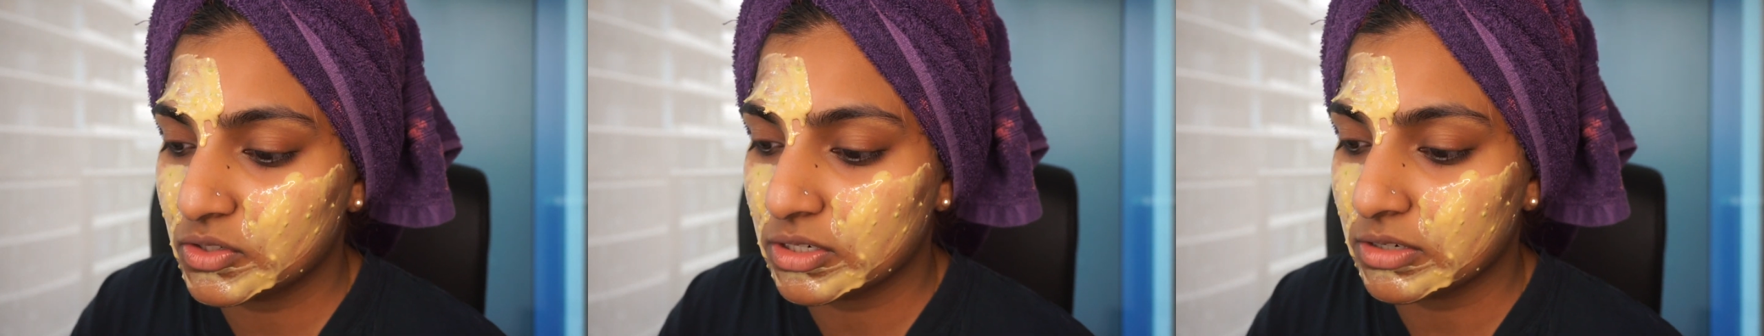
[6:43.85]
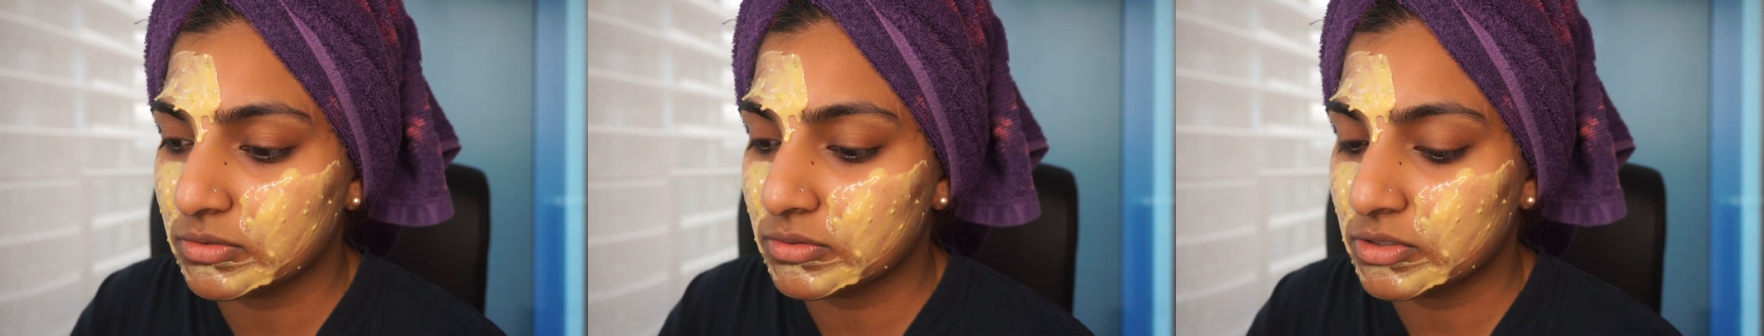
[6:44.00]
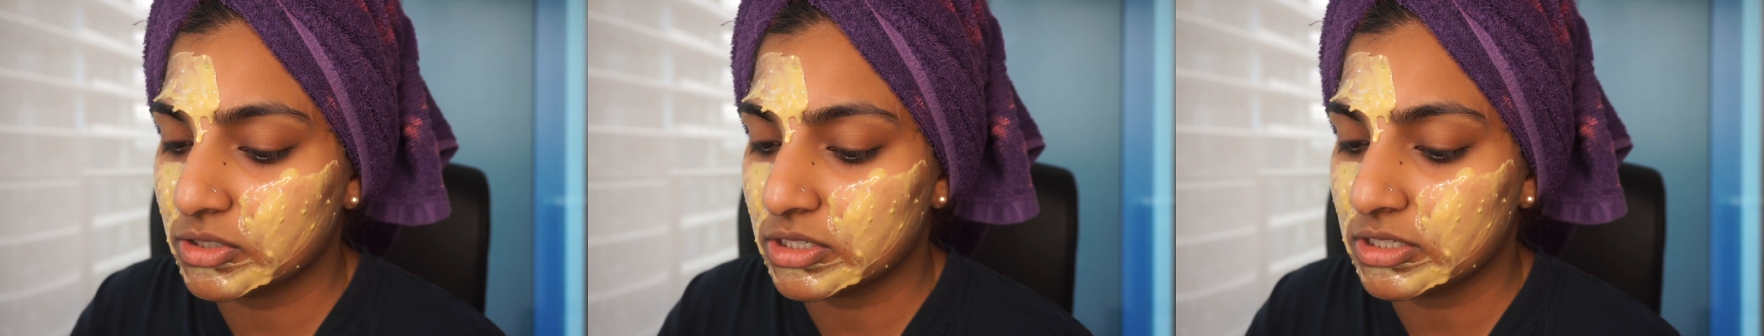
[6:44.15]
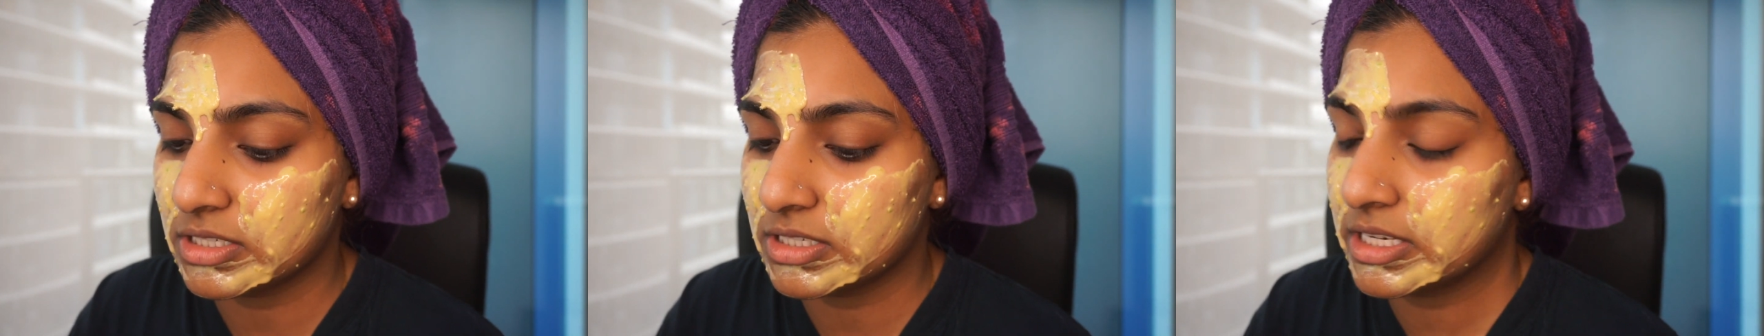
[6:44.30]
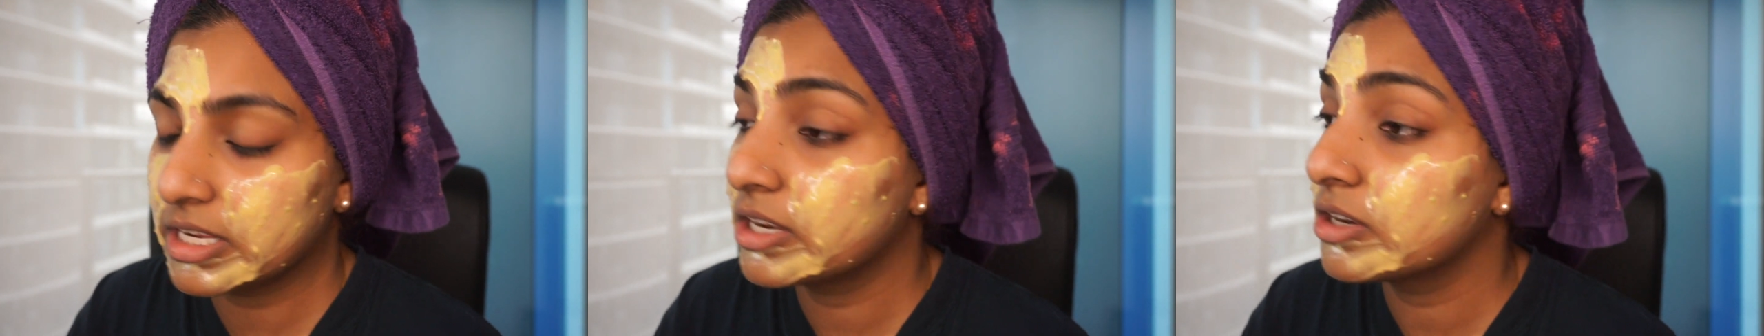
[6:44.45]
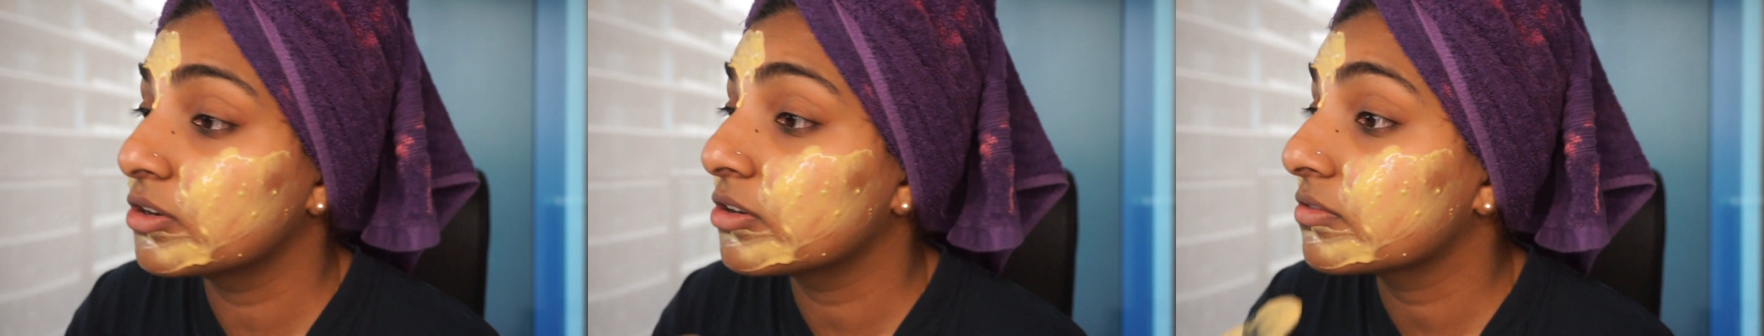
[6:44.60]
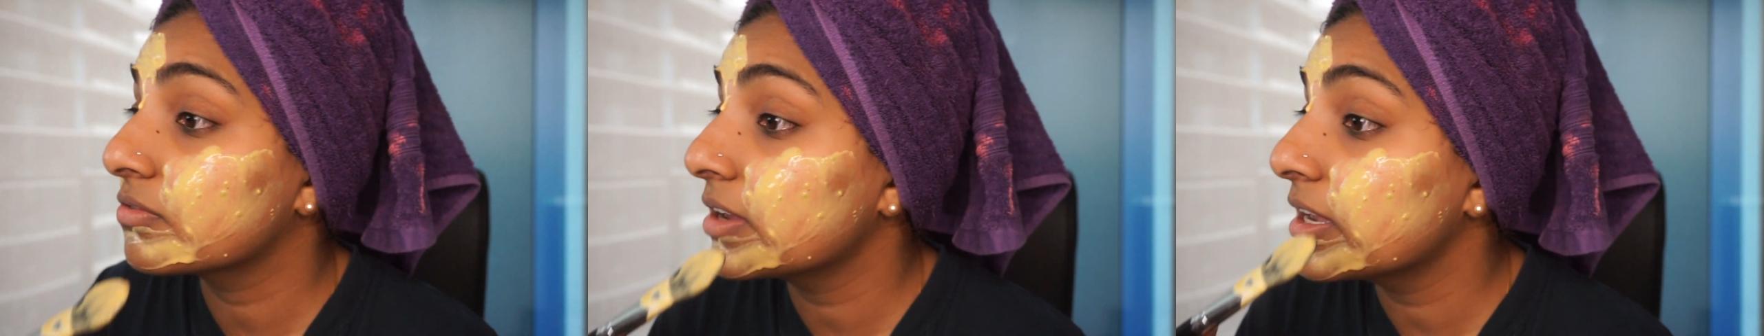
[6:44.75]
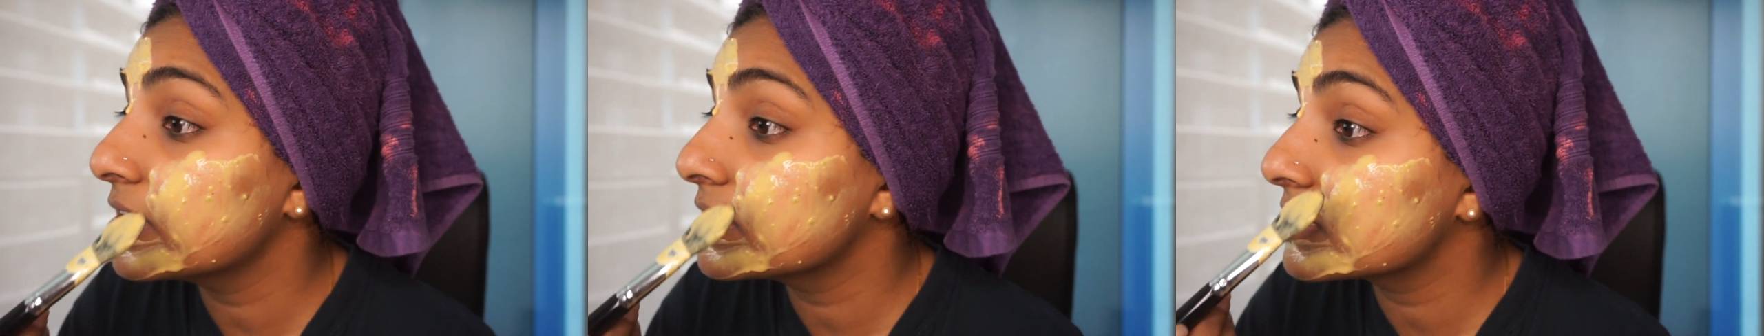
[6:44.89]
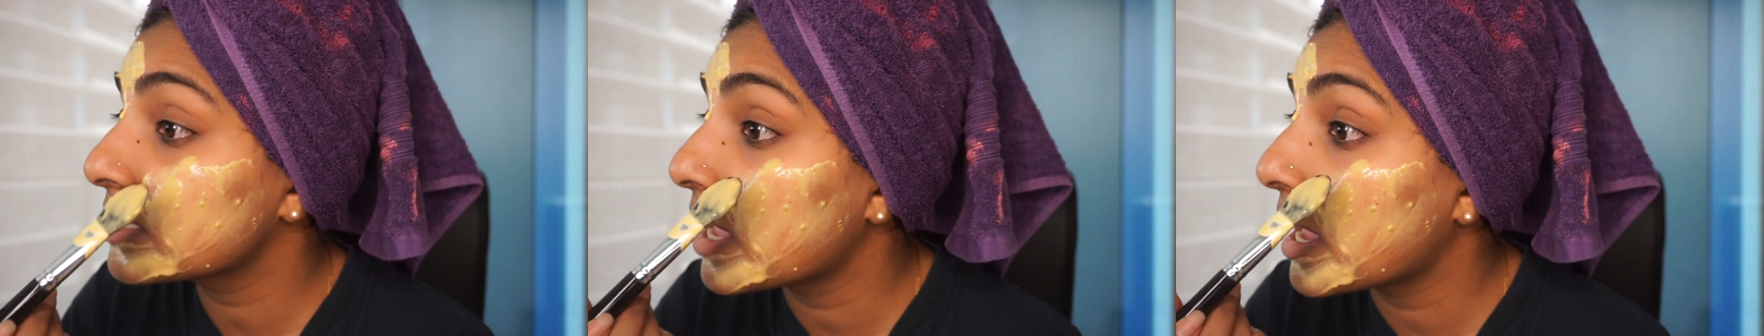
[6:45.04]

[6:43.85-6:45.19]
don't just stay in your face